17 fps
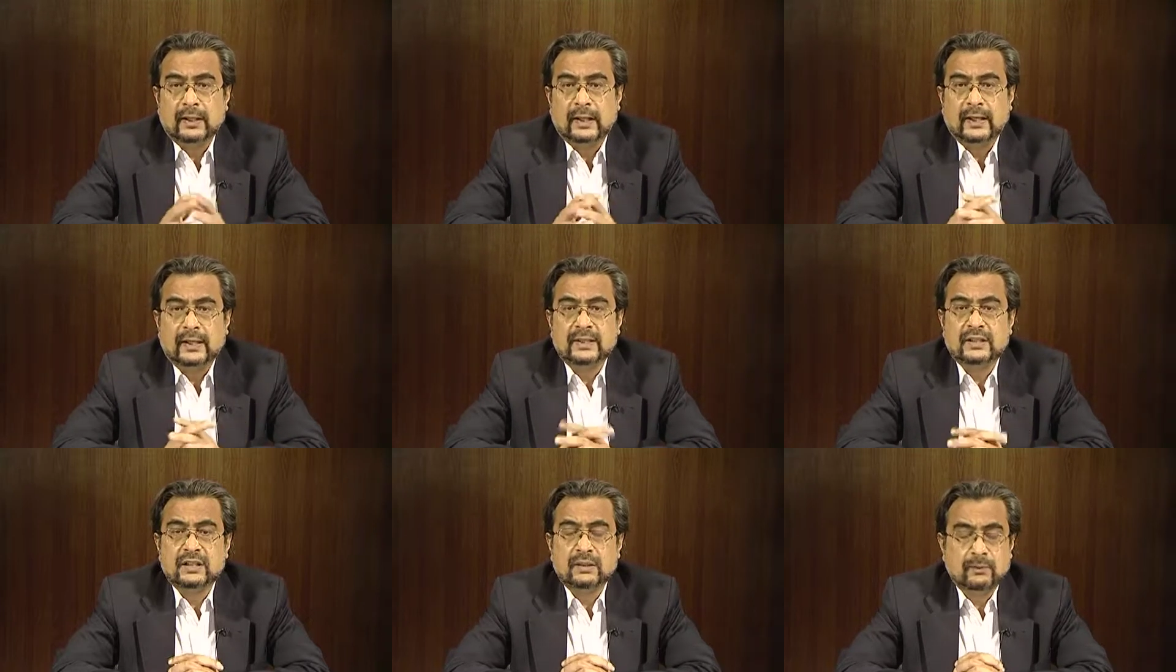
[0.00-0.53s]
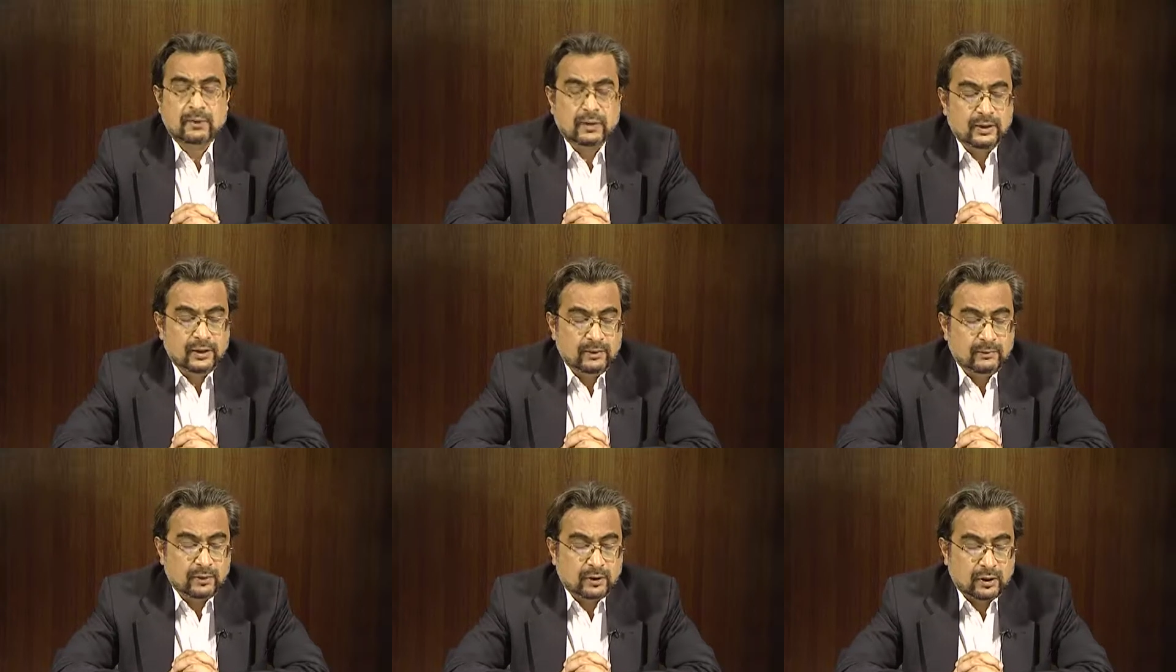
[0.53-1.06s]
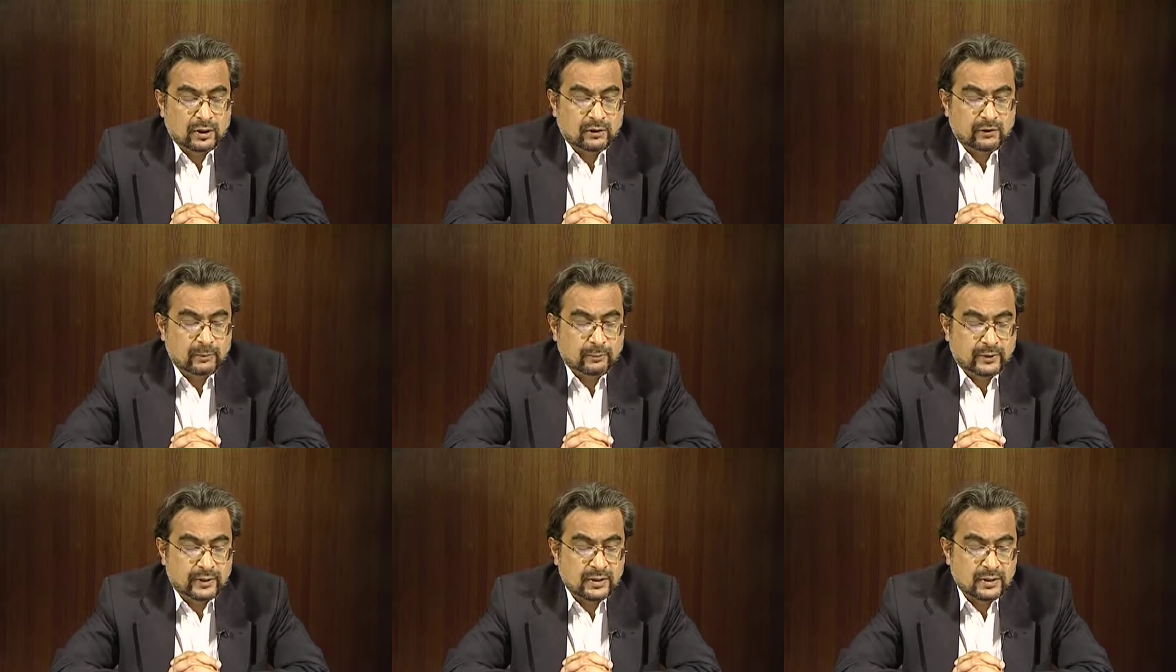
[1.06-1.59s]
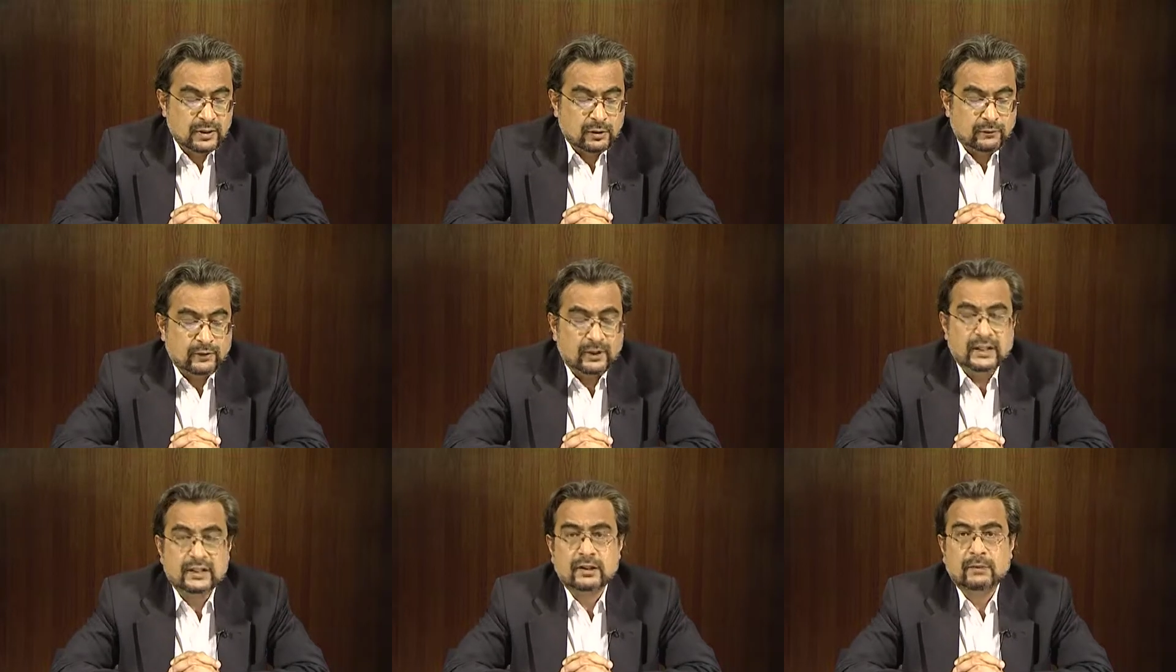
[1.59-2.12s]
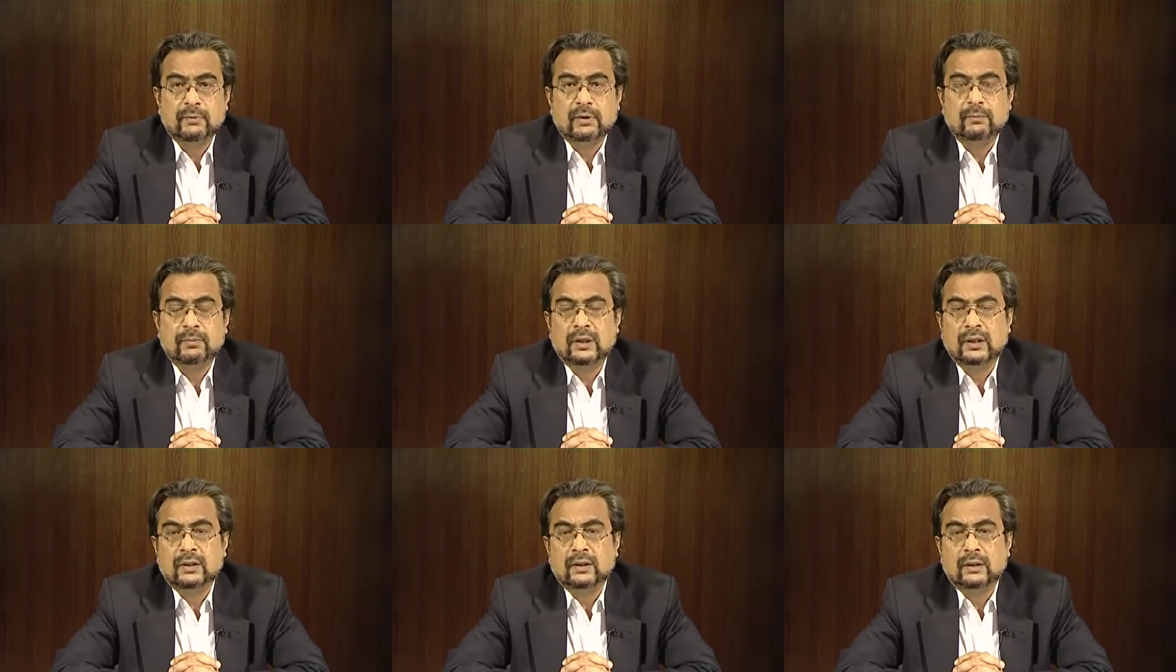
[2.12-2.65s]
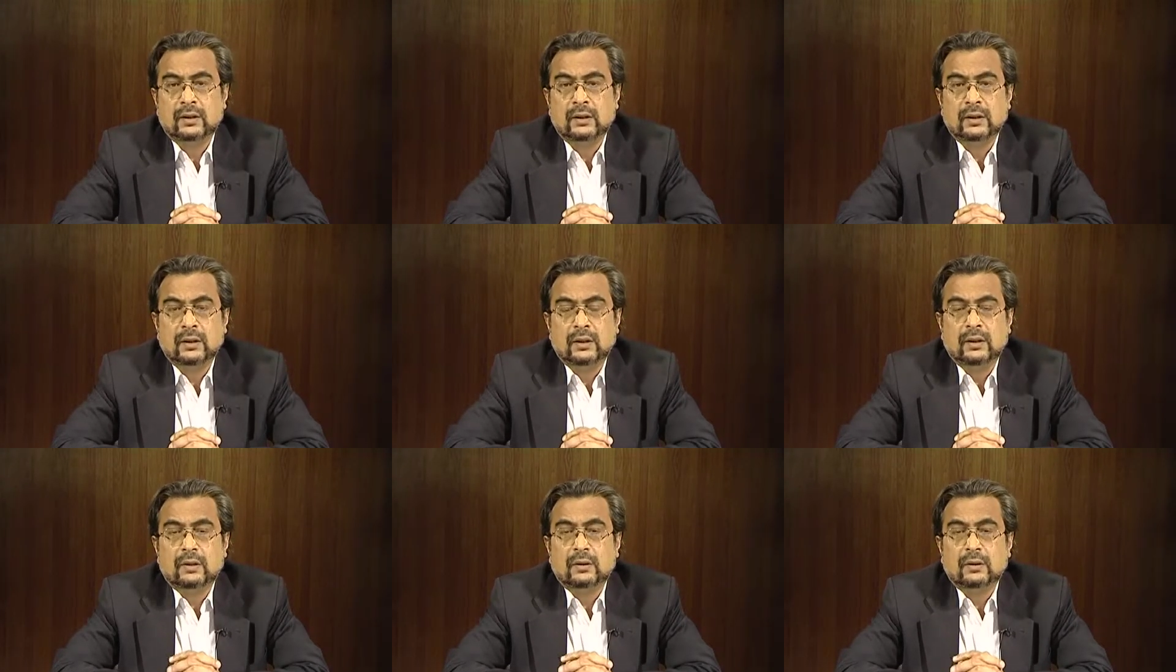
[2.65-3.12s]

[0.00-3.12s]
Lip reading: And similarly, because of the presence of Asim bin Bahdala,